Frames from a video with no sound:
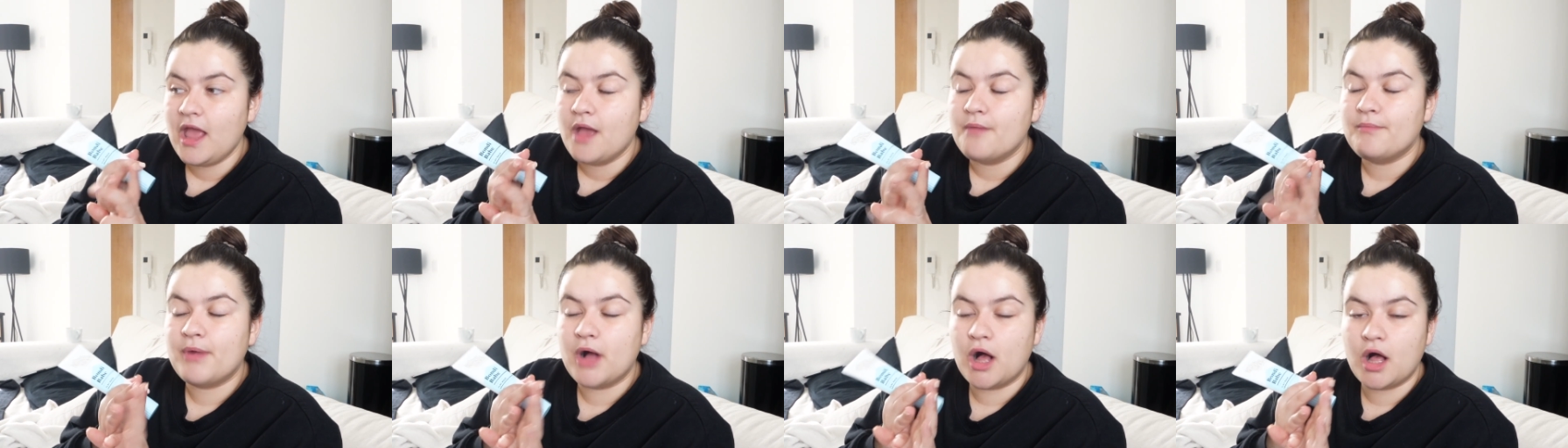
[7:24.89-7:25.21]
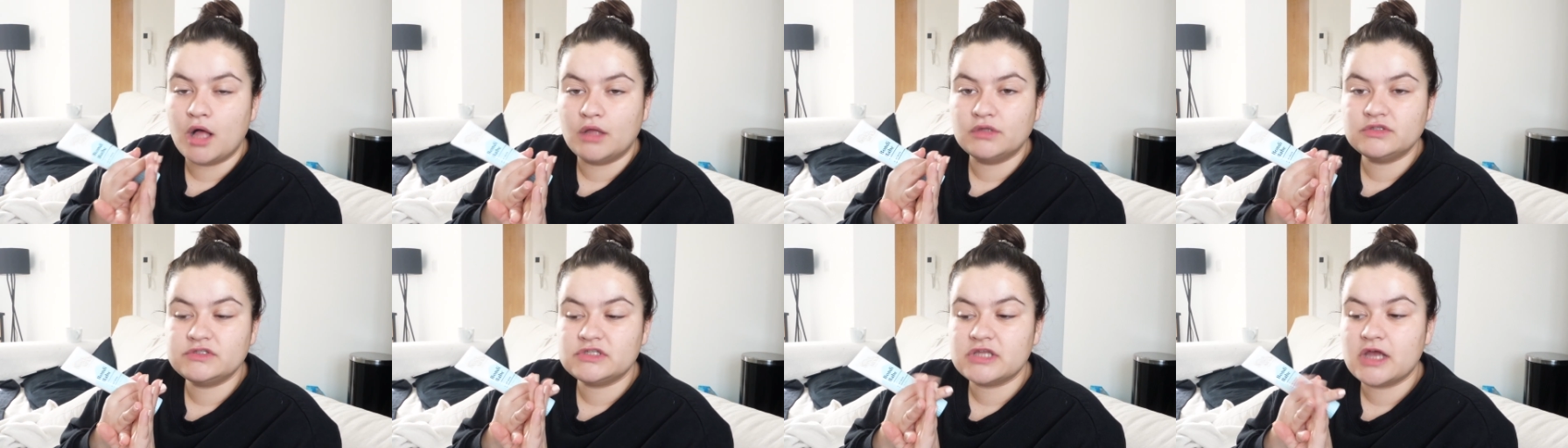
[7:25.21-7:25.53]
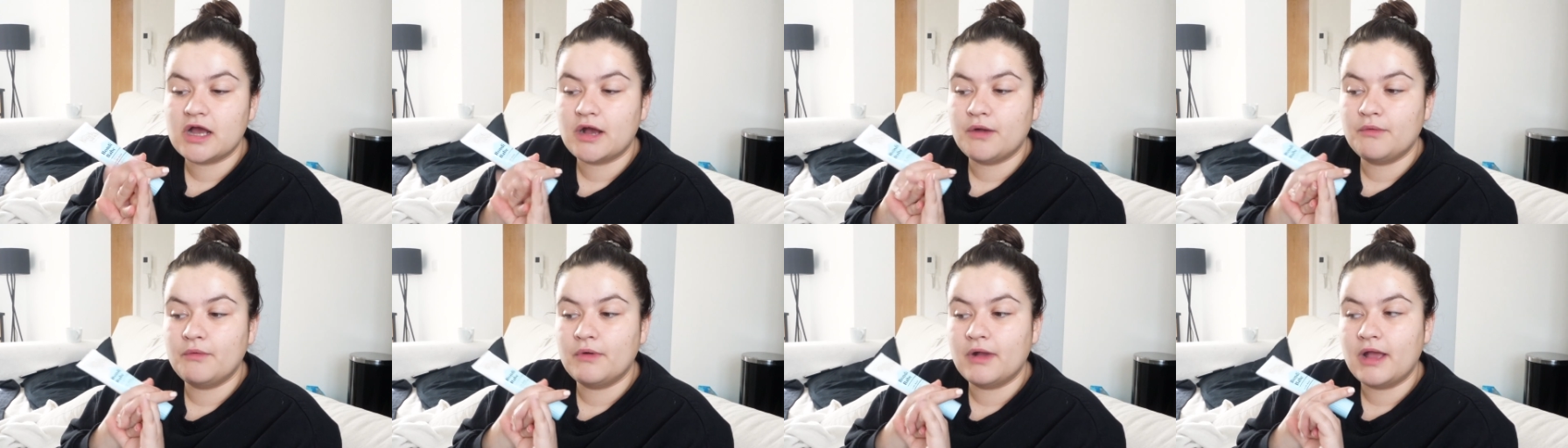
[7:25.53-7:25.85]
but
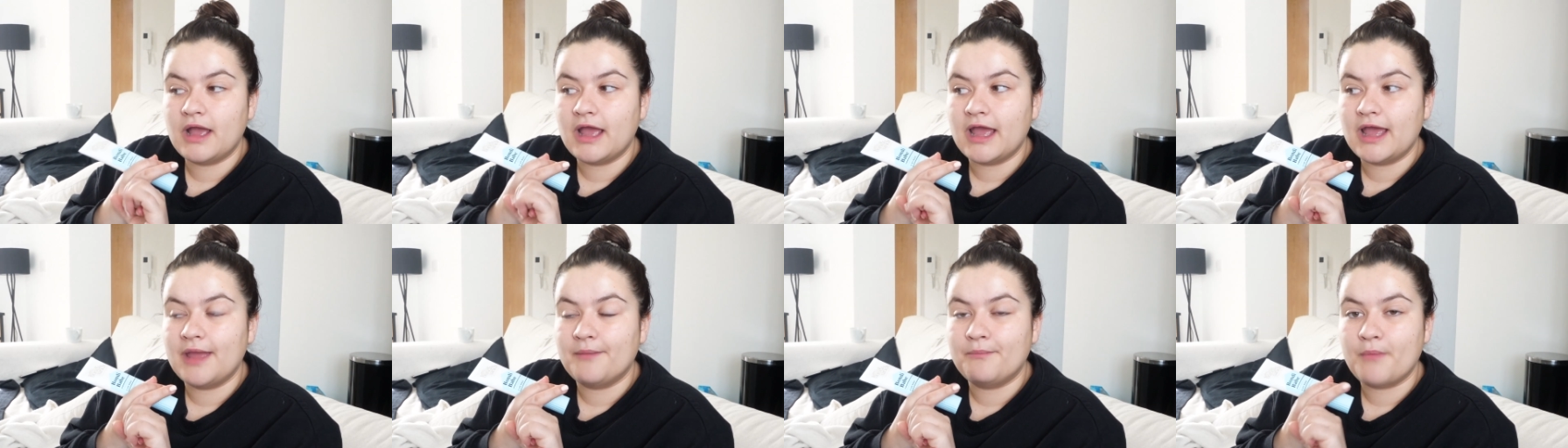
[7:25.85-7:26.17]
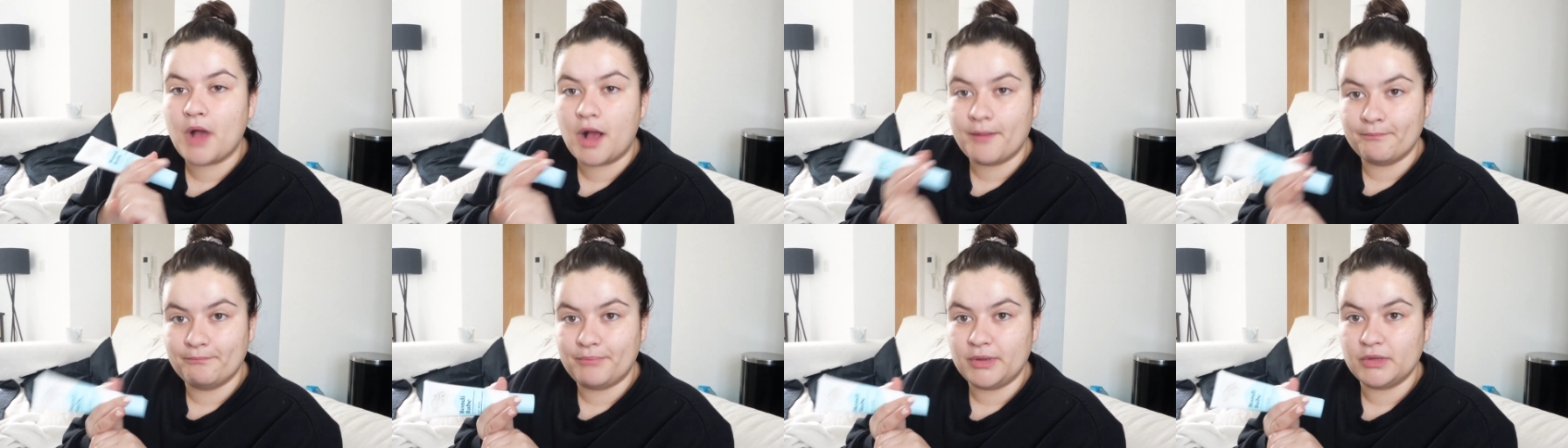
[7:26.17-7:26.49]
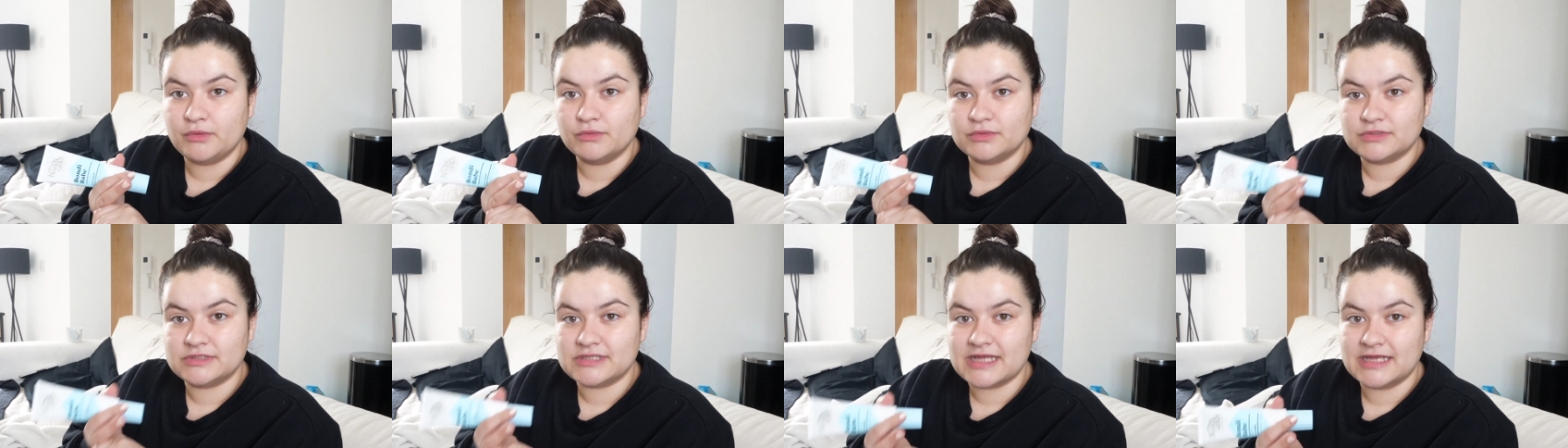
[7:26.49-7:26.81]
also um, on
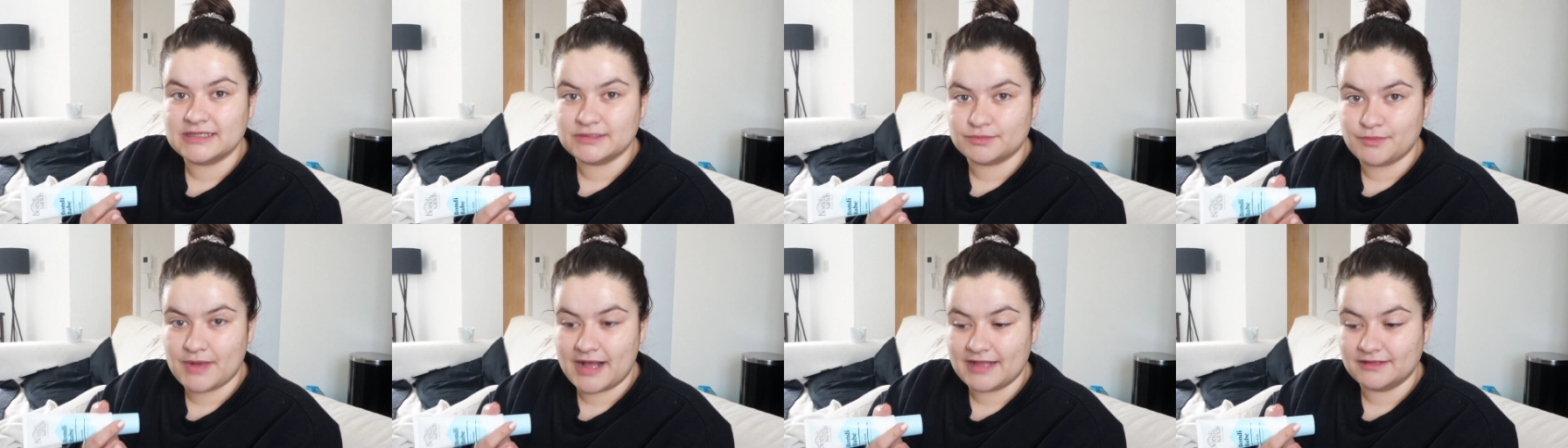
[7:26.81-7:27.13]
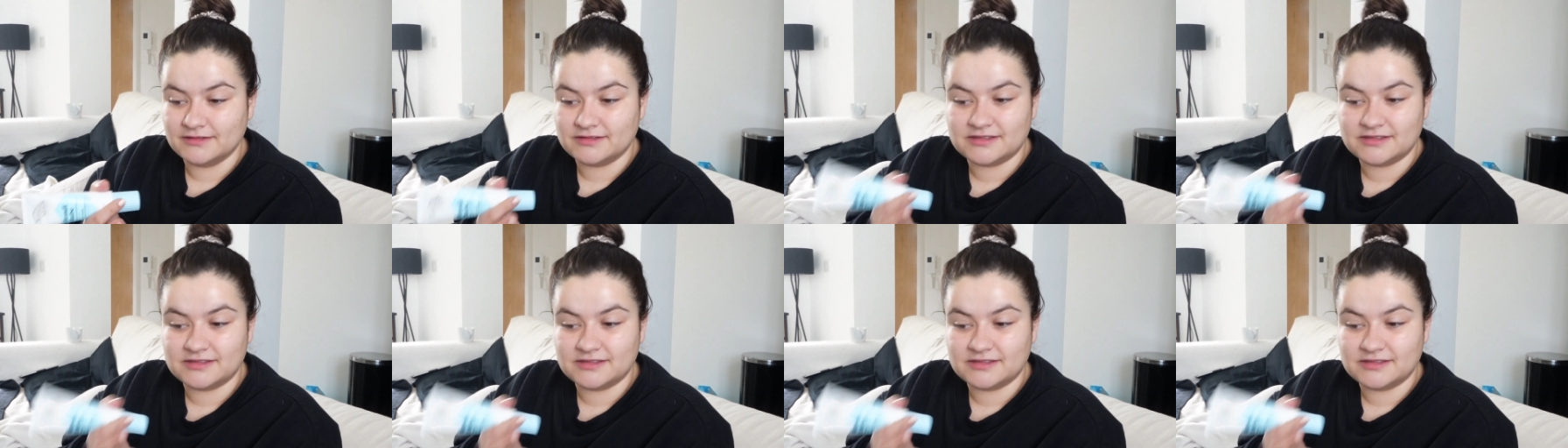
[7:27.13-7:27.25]
Boots as well.